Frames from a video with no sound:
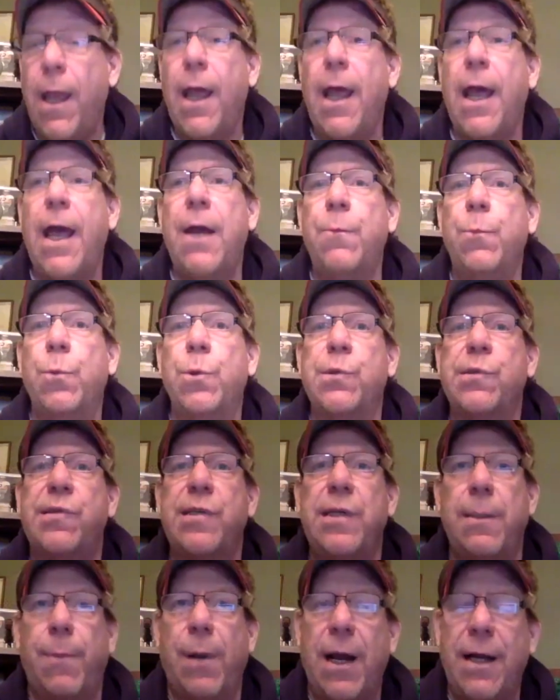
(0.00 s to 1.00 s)
And we'll
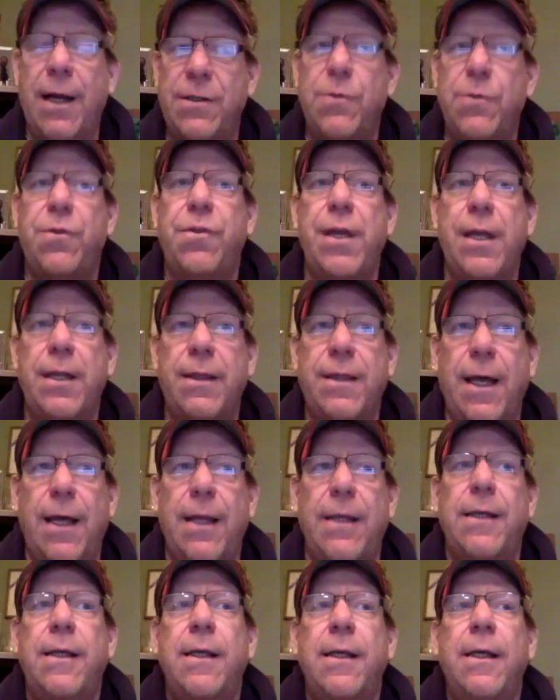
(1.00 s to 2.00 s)
see. But I do think
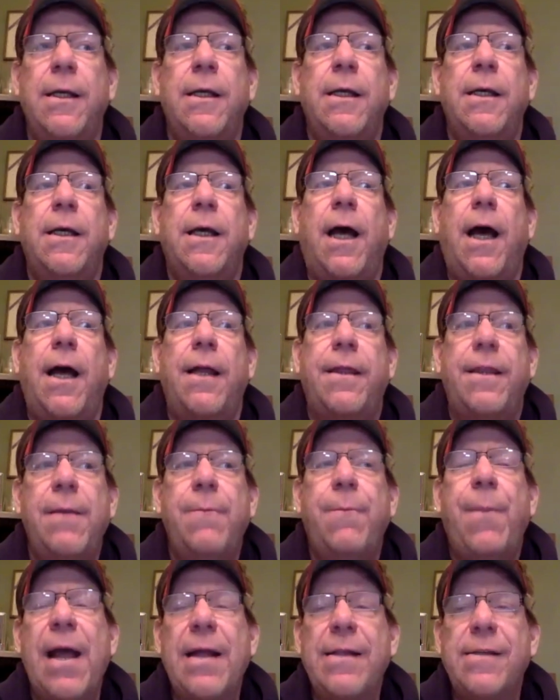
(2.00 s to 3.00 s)
that I
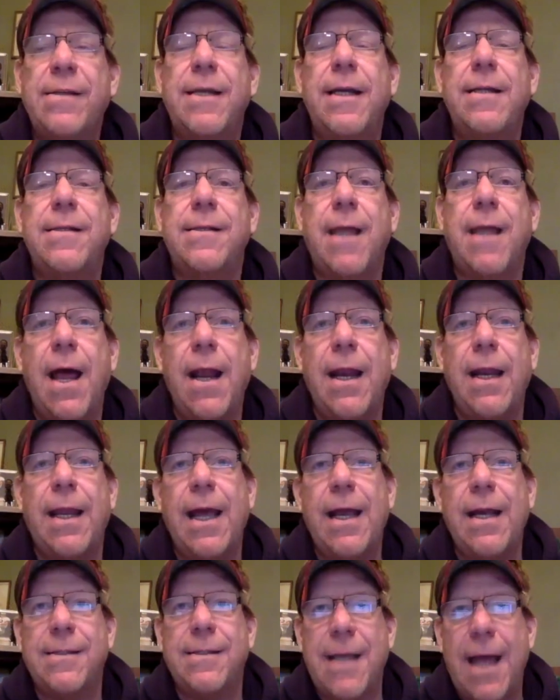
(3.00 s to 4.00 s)
think Penn State's got to
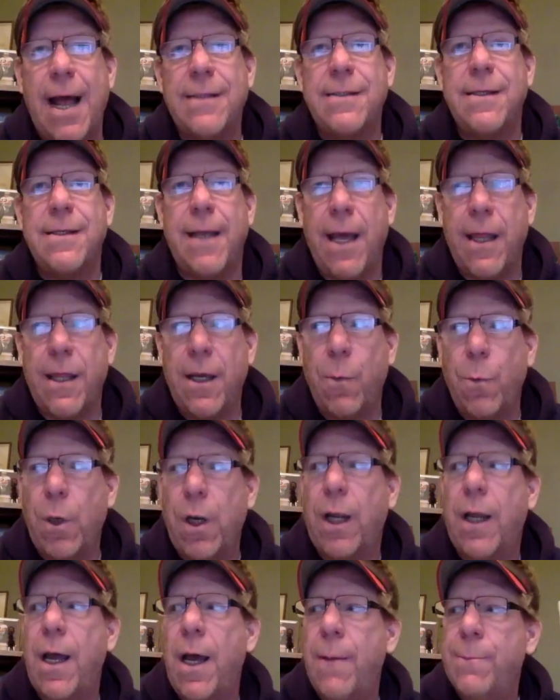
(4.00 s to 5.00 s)
get its act together when
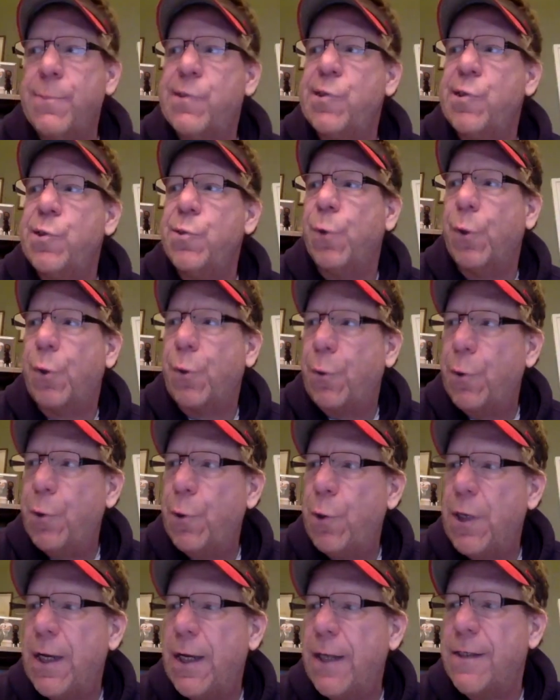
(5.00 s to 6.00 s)
it comes to
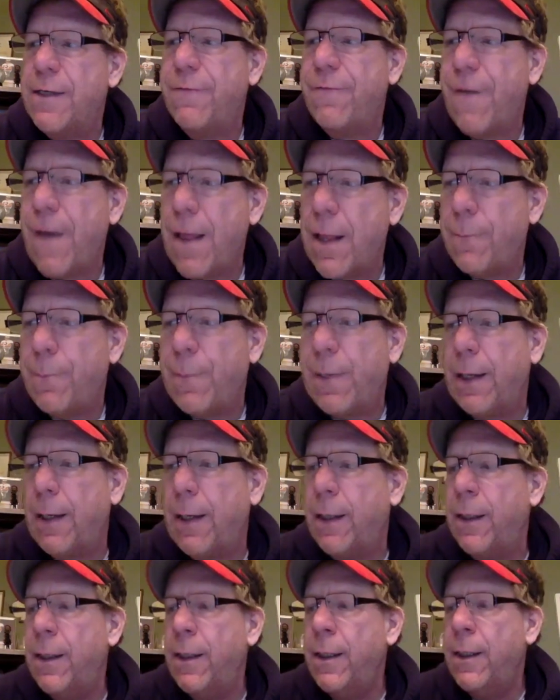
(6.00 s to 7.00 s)
recruiting and
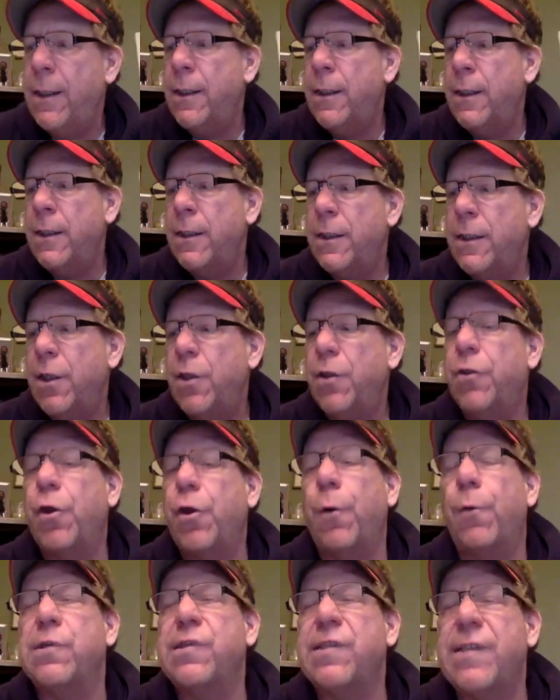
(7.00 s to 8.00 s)
developing
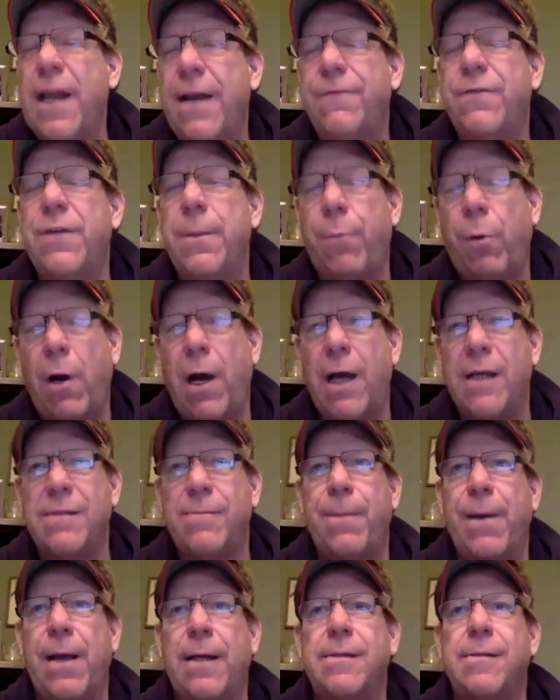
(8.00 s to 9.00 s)
their safety
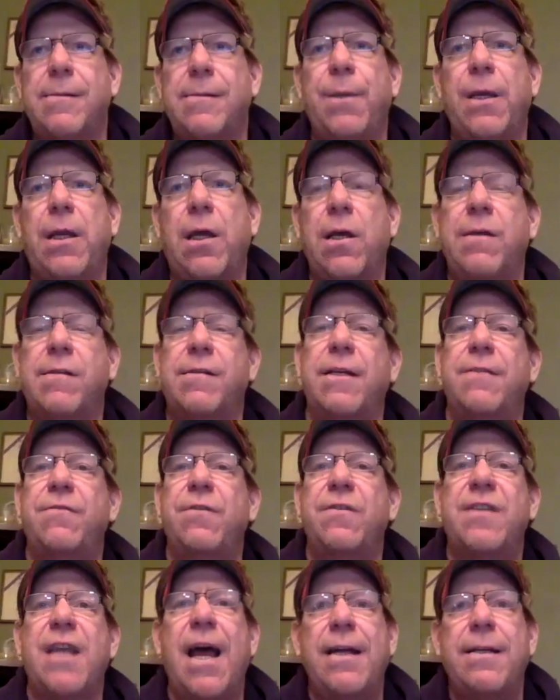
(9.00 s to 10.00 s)
prospects, because they
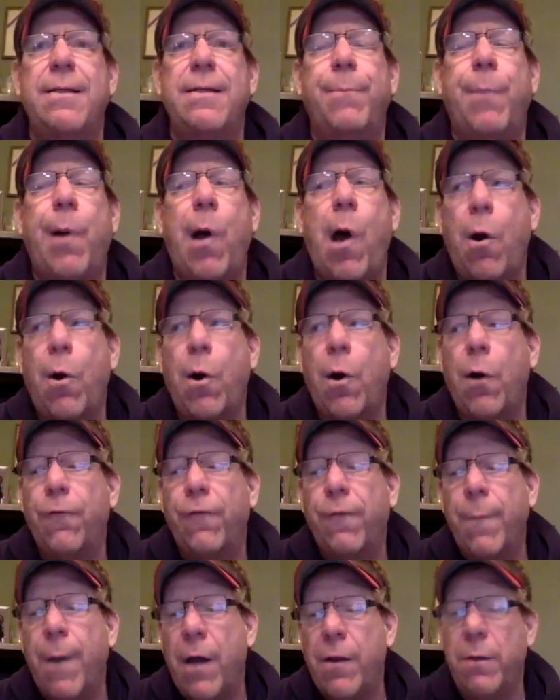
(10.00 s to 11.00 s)
just had to borrow
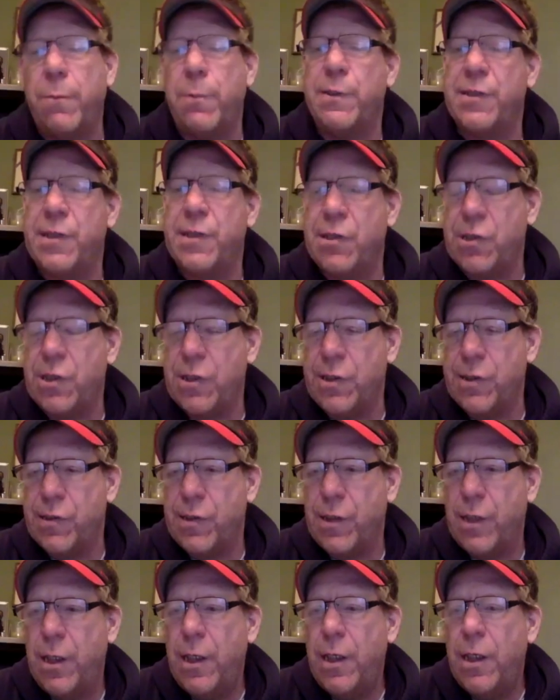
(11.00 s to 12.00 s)
from other
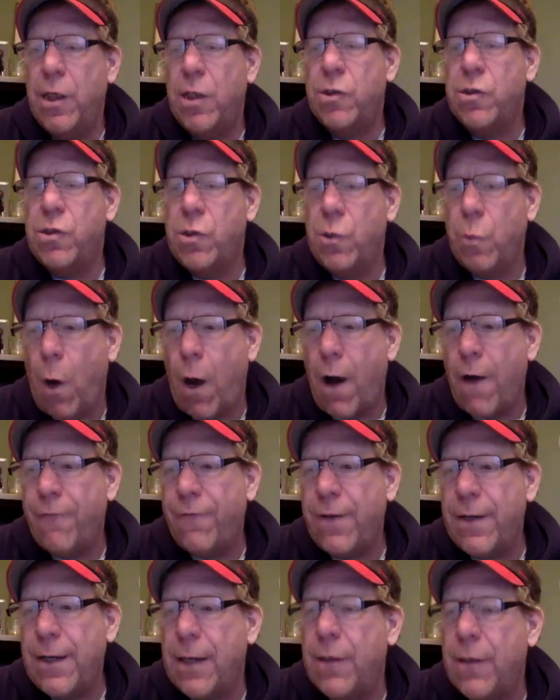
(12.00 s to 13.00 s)
positions too
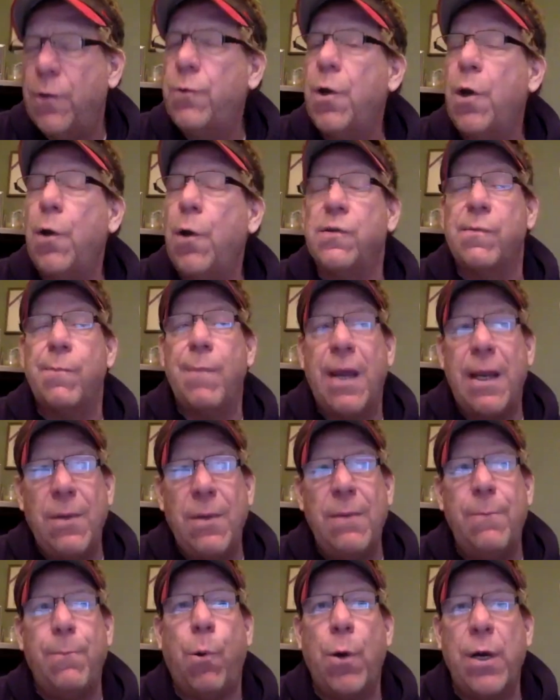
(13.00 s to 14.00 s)
often. And who knows,
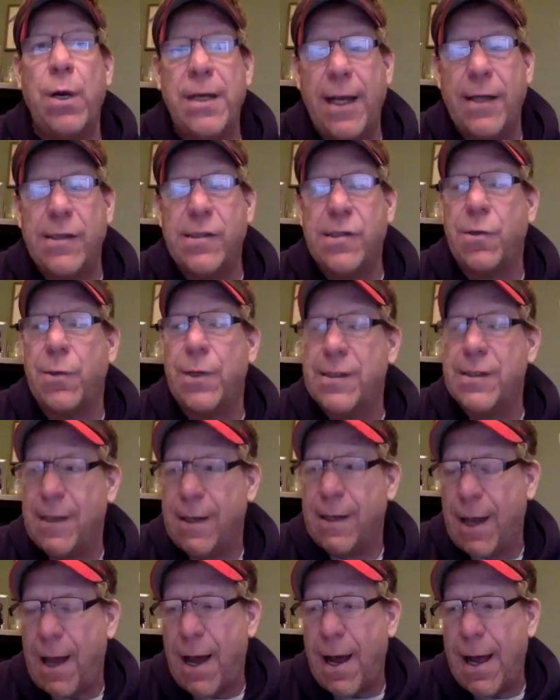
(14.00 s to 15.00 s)
maybe Poindexter is a
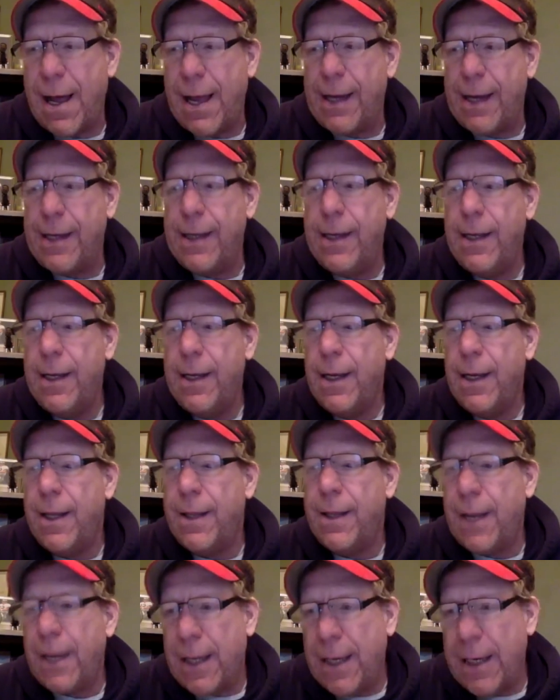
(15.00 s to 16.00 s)
guy
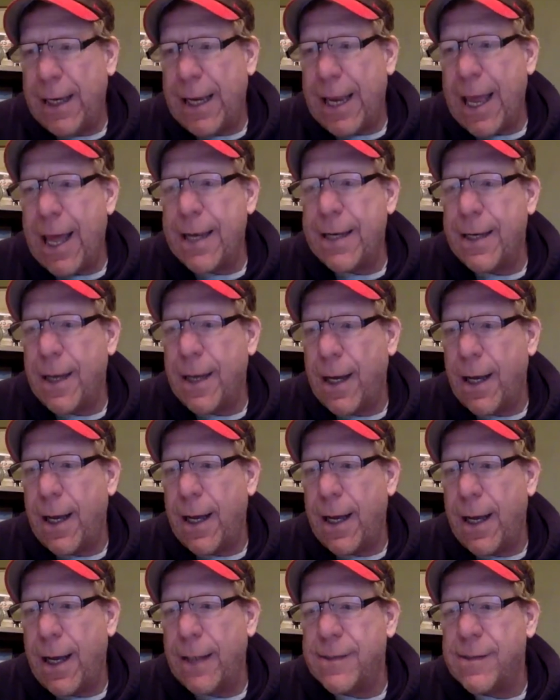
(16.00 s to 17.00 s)
that can get
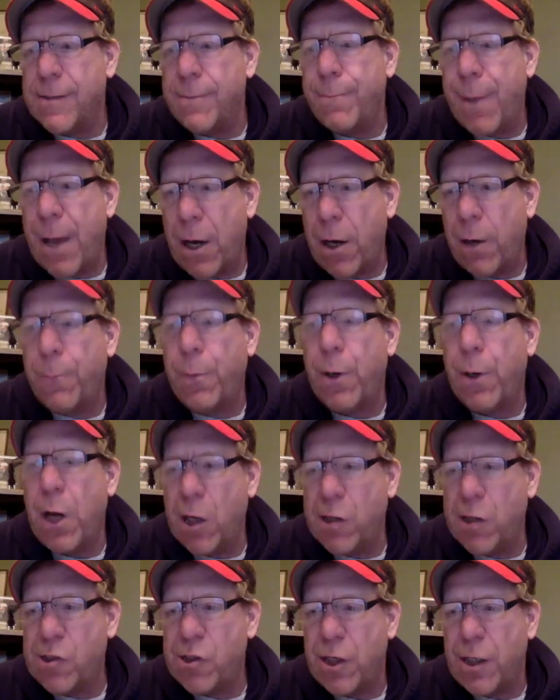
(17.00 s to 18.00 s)
some better
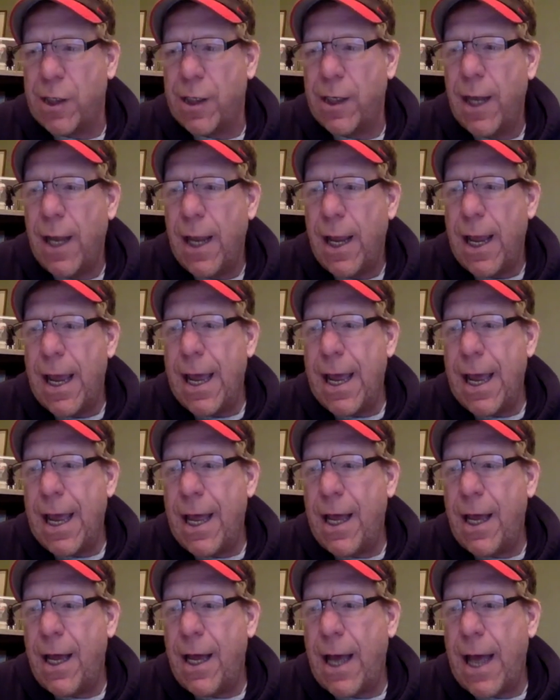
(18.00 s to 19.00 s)
production
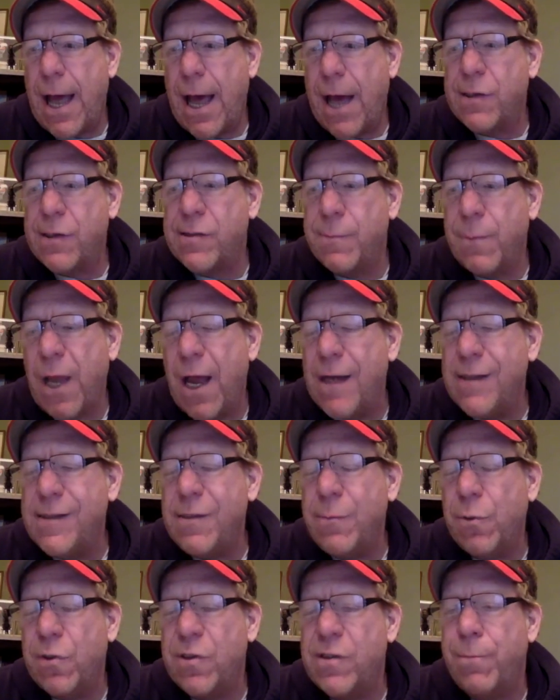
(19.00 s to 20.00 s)
out of some guys
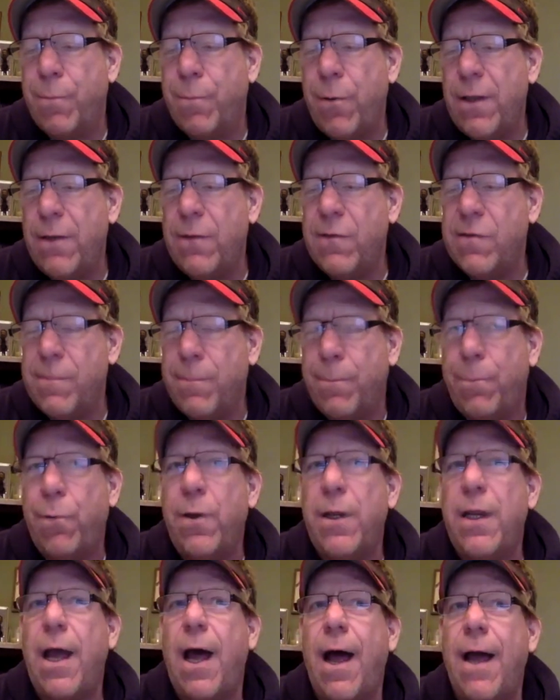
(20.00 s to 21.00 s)
that were there's some
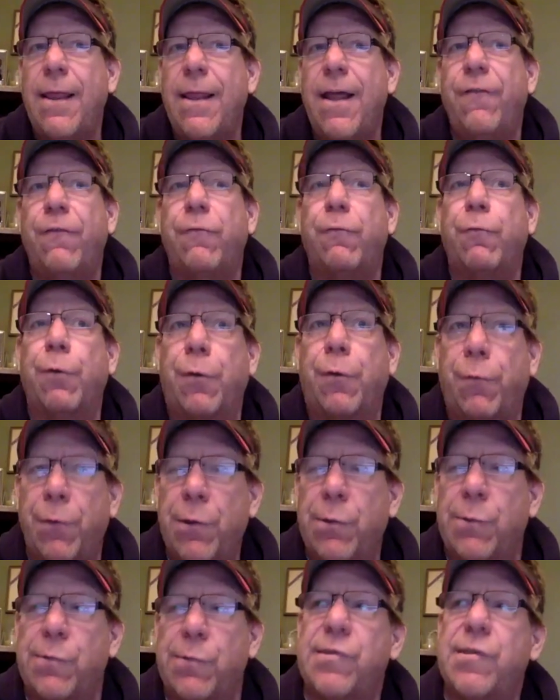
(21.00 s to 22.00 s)
pretty high level
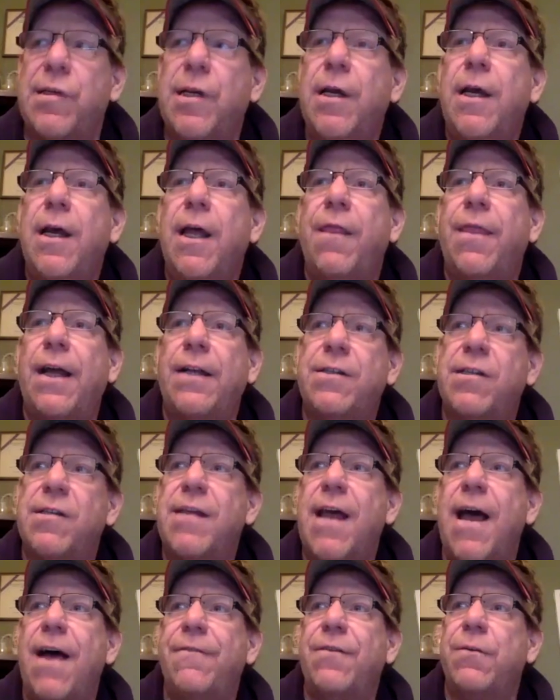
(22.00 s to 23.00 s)
recruits that just
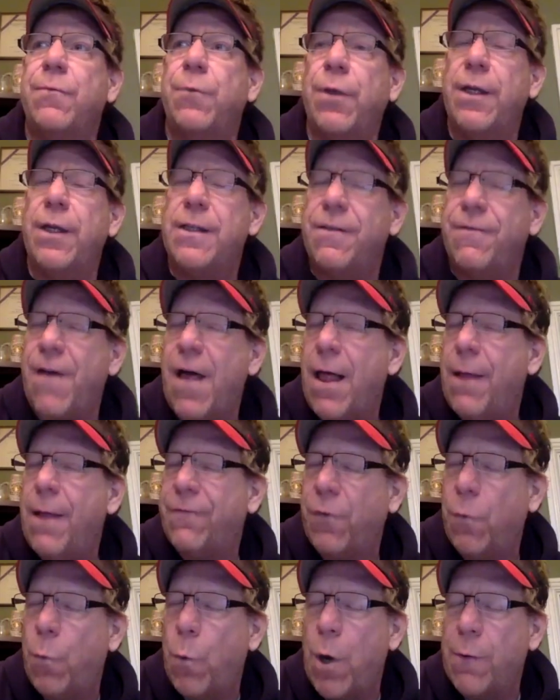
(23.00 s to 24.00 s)
haven't really
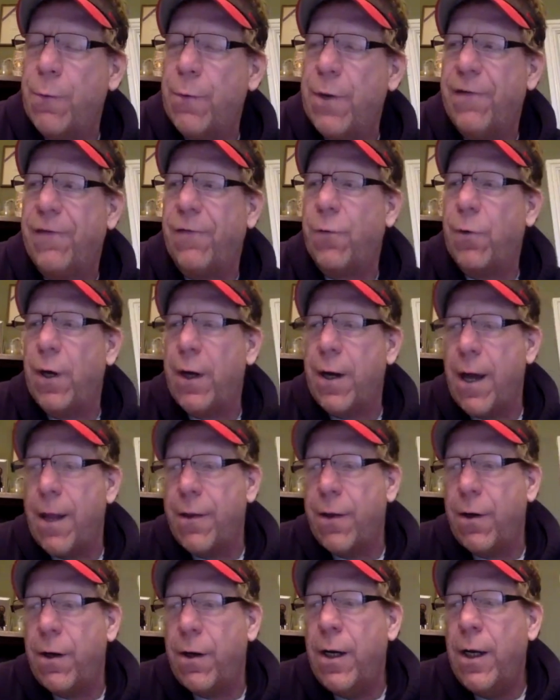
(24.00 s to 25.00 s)
developed for one reason or
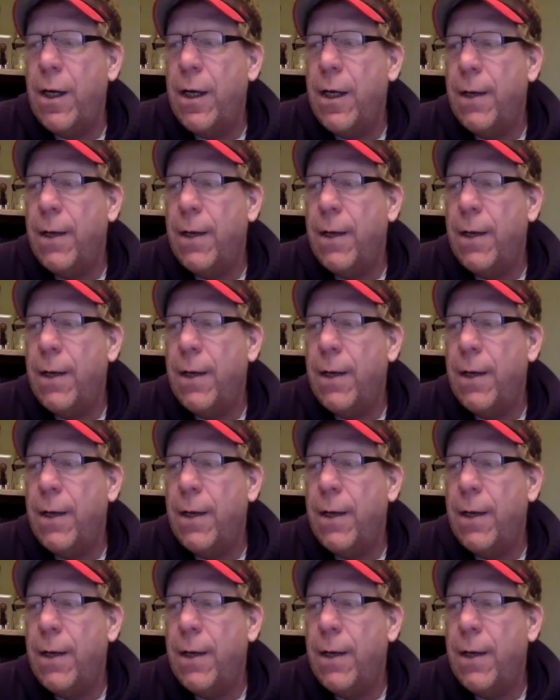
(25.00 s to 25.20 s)
another.